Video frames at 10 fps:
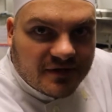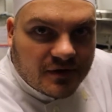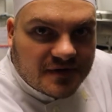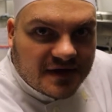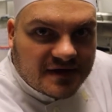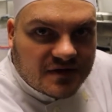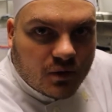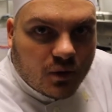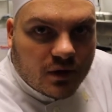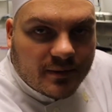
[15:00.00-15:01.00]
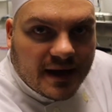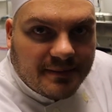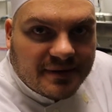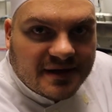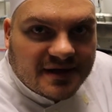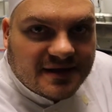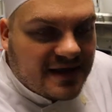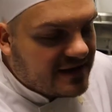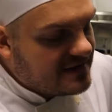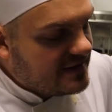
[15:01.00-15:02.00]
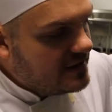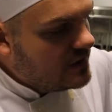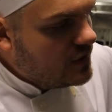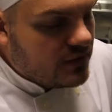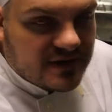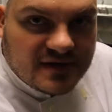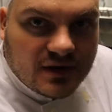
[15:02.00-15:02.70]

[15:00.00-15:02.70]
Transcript: for those things to warm up, next thing to do is